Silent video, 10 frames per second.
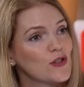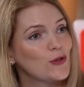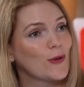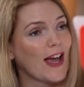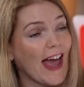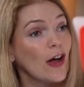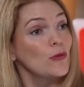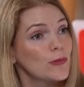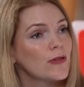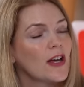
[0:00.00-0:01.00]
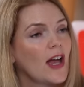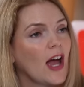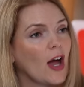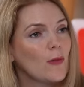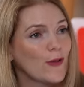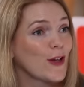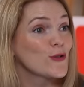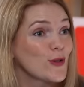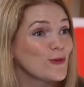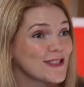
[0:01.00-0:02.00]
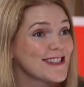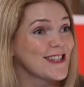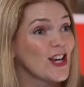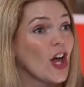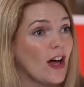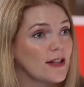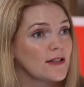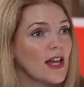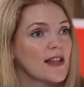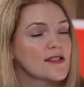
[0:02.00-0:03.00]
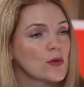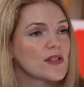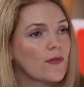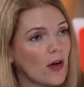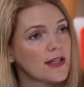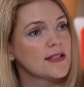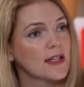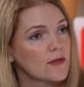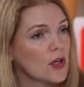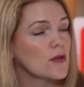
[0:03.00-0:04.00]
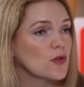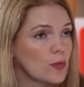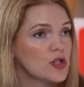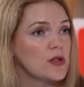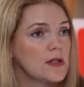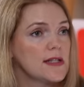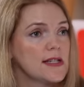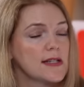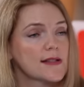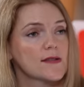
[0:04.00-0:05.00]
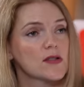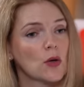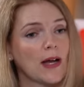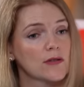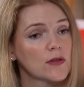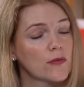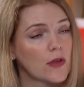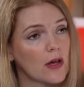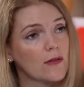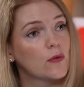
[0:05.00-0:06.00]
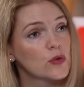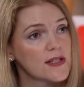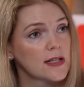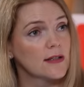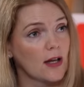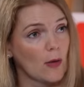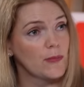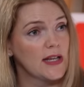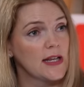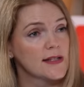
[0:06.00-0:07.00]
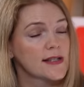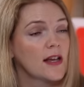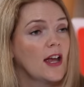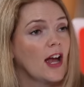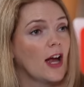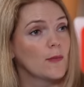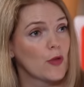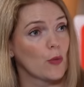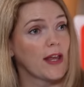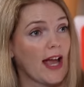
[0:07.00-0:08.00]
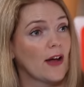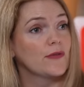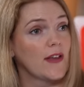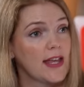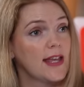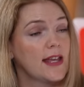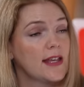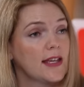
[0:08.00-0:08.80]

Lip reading: to help, but they also want to learn. And so it's finding those opportunities. So out of the 14 companies that we have here